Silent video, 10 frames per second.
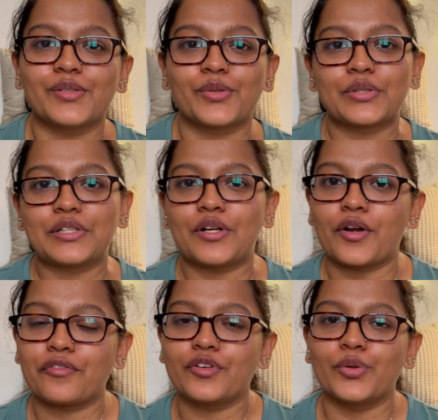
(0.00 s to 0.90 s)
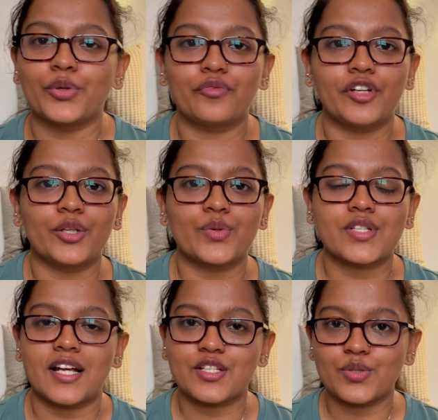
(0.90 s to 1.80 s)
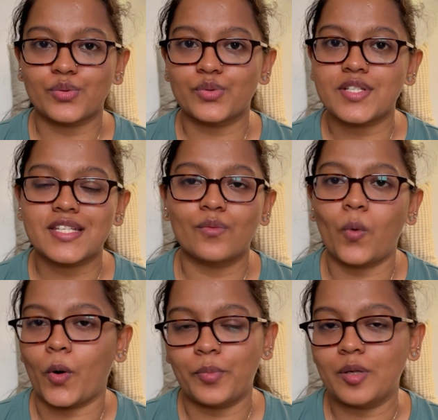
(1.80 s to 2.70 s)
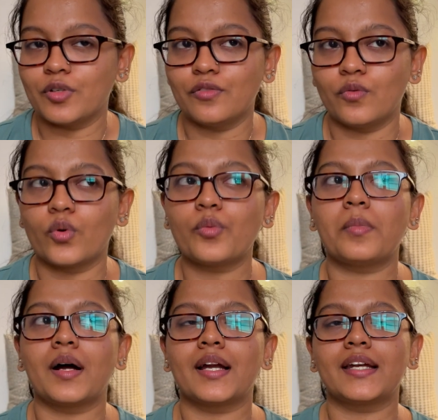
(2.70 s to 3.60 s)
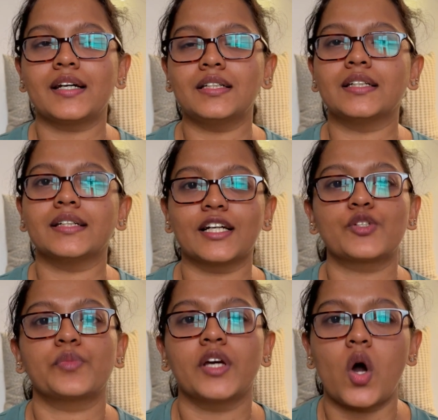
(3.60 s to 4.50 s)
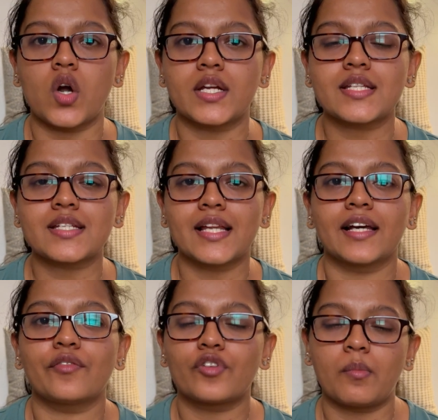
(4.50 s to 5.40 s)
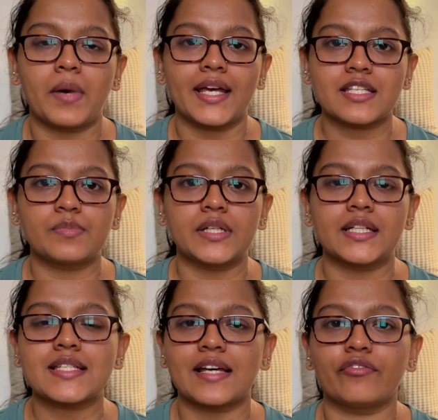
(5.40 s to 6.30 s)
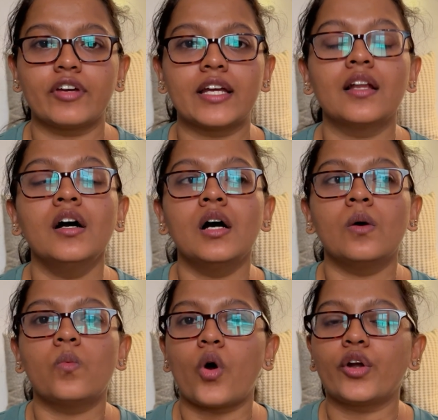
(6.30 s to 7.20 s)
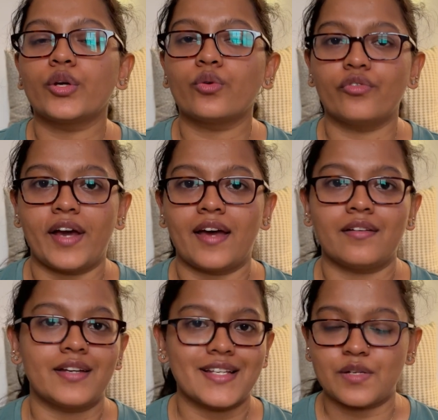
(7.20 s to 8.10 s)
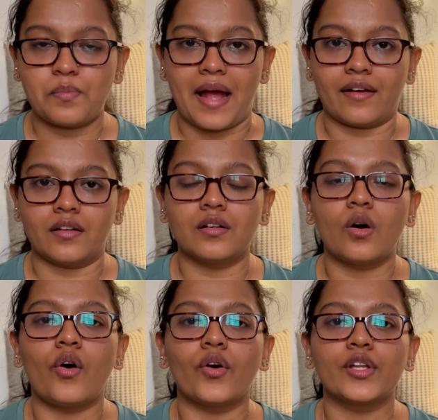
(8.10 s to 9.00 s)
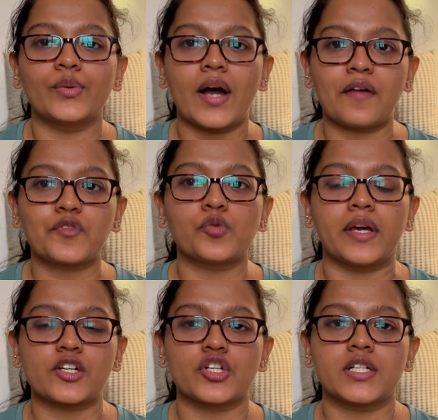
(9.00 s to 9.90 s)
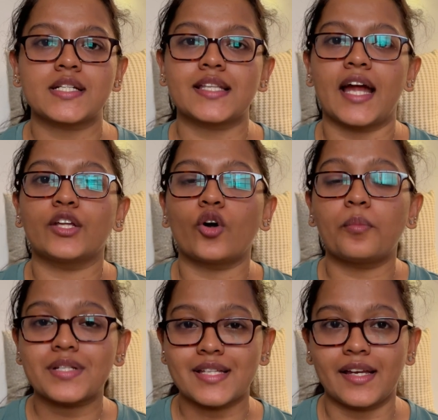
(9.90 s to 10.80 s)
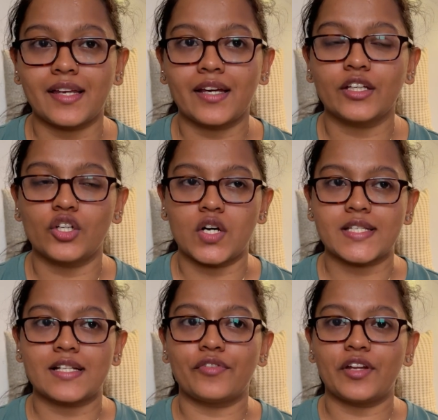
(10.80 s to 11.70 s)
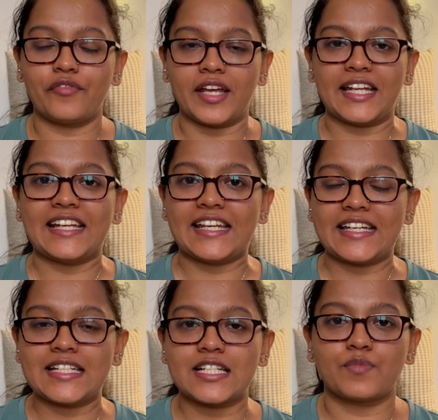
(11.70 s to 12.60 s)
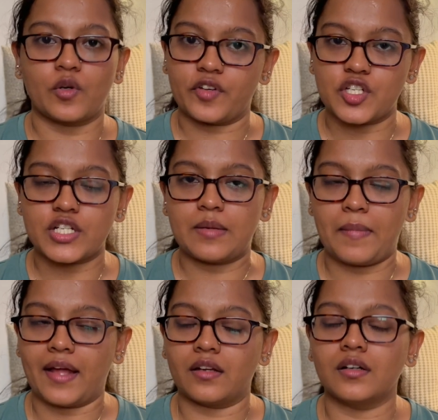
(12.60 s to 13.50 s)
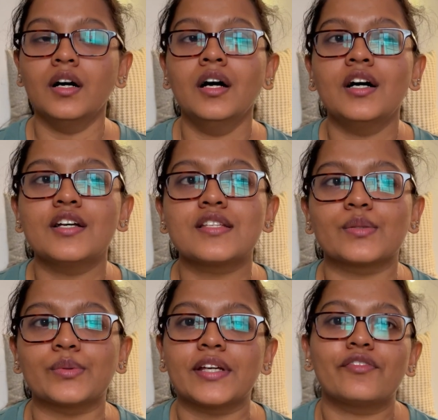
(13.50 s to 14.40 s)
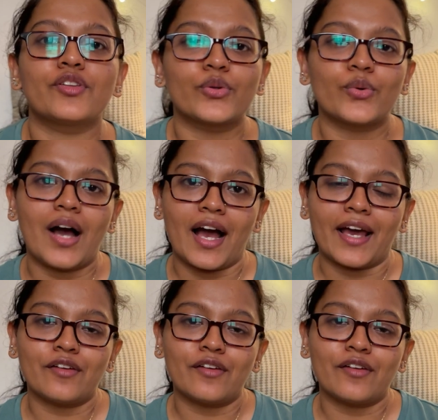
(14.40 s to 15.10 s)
a lot of YouTube videos as to see what people vote. But yeah, to be honest, like from my experience, I feel what you wear doesn't matter. All you have to make sure is that you're presenting yourself in a very neat and professional manner. So even though I